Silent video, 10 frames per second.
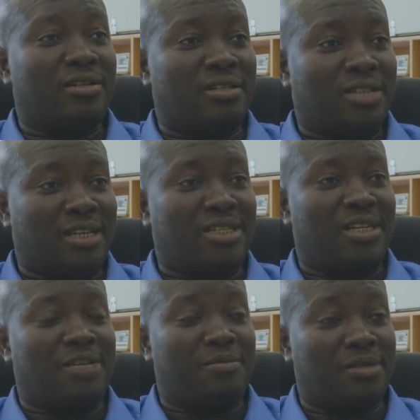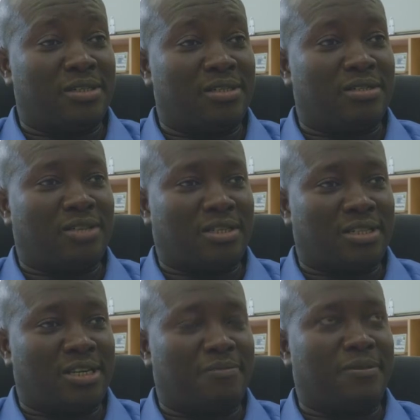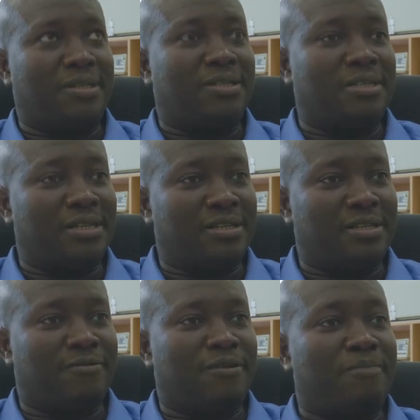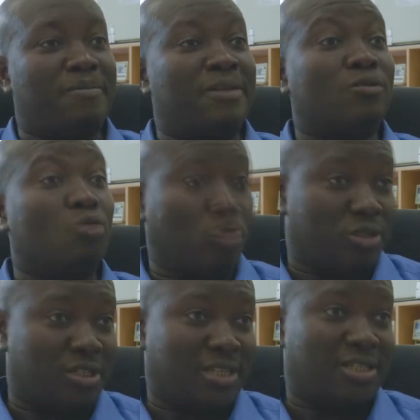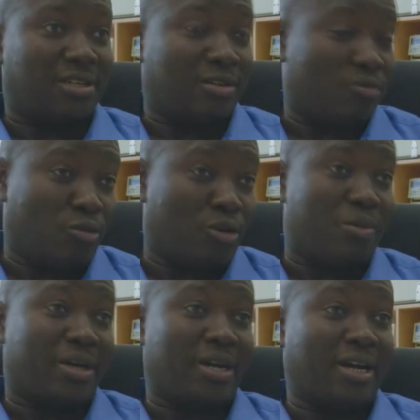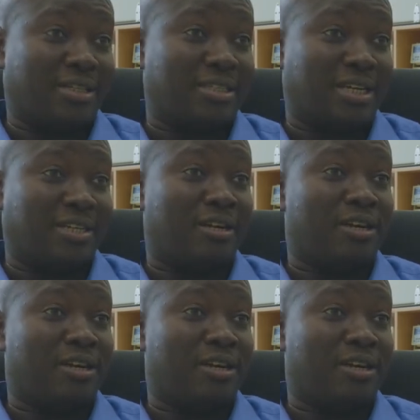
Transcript: sustainable sustainable de development goals that the World Bank has set.